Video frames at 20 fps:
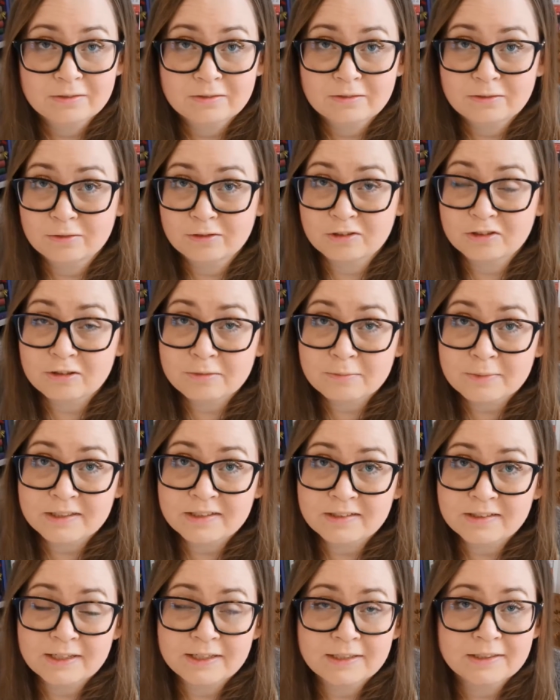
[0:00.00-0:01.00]
to some
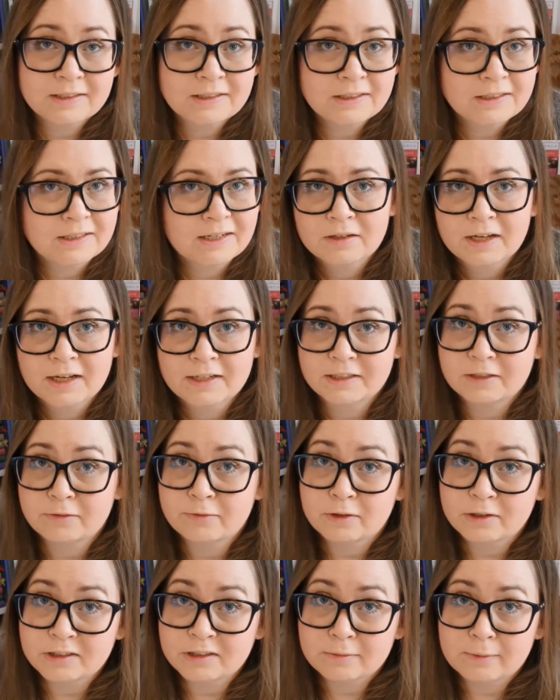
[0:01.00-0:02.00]
extent, and it
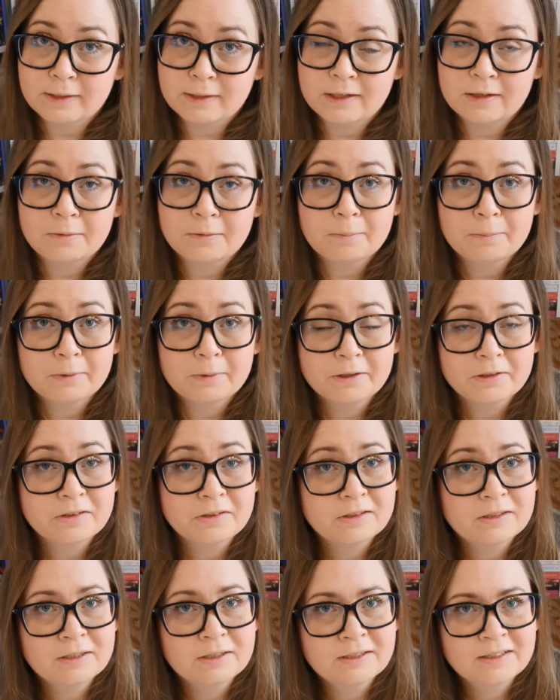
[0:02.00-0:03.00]
works well,
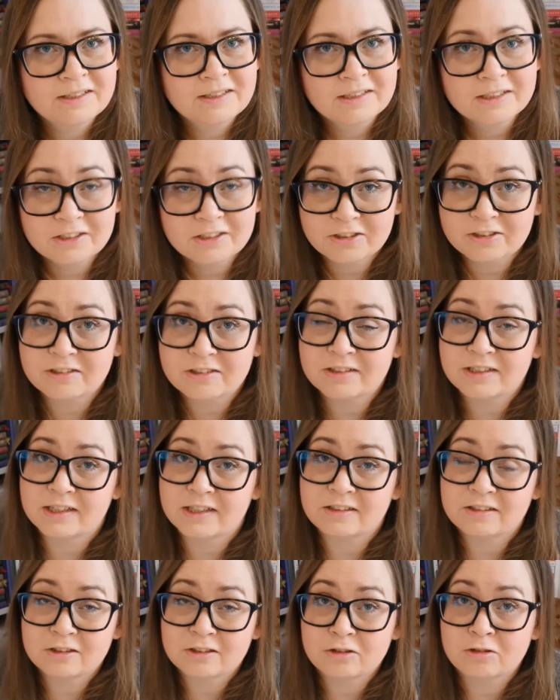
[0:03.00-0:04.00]
but it just
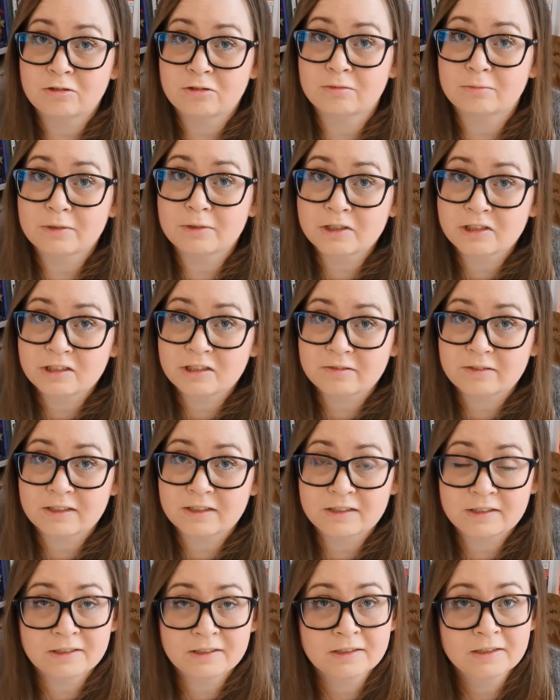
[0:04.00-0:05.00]
gets too much of
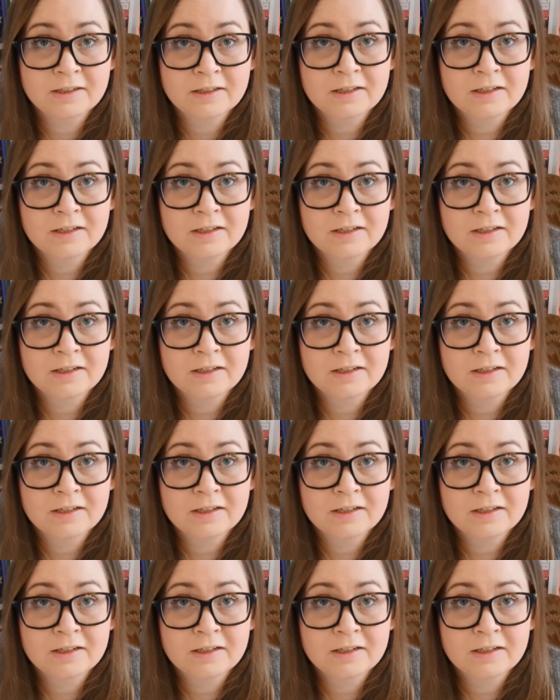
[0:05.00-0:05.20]
it.